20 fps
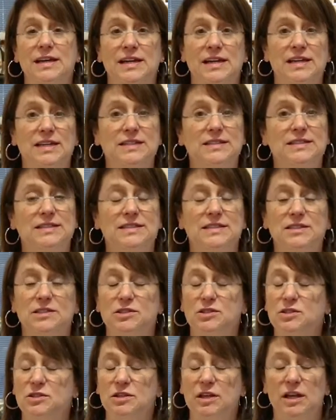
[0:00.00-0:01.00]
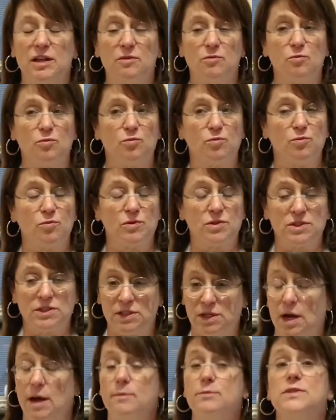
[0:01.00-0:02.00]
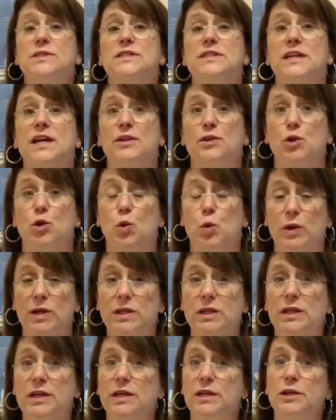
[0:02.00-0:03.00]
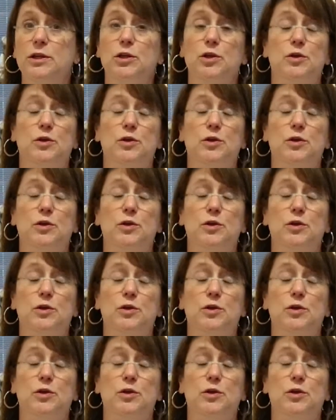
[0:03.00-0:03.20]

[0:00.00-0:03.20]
It comes together quickly.